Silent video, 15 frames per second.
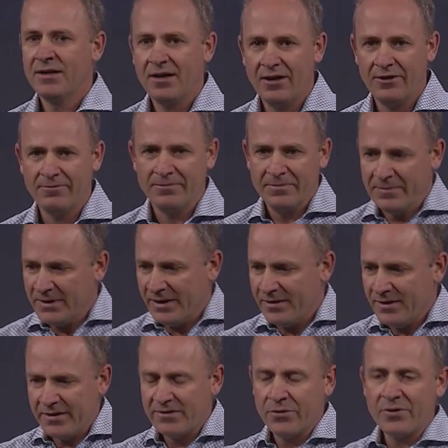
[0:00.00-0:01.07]
Um,
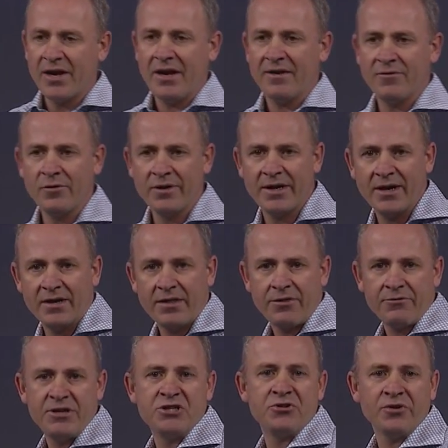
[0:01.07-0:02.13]
it's okay, I've only got a
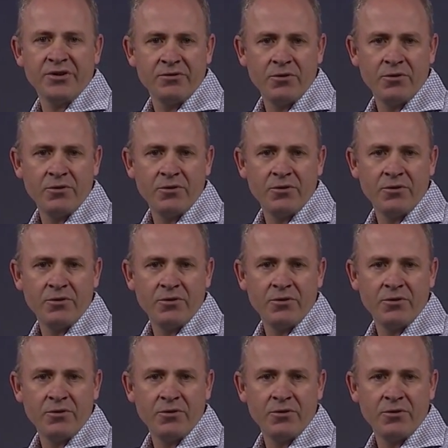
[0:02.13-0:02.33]
3 trillion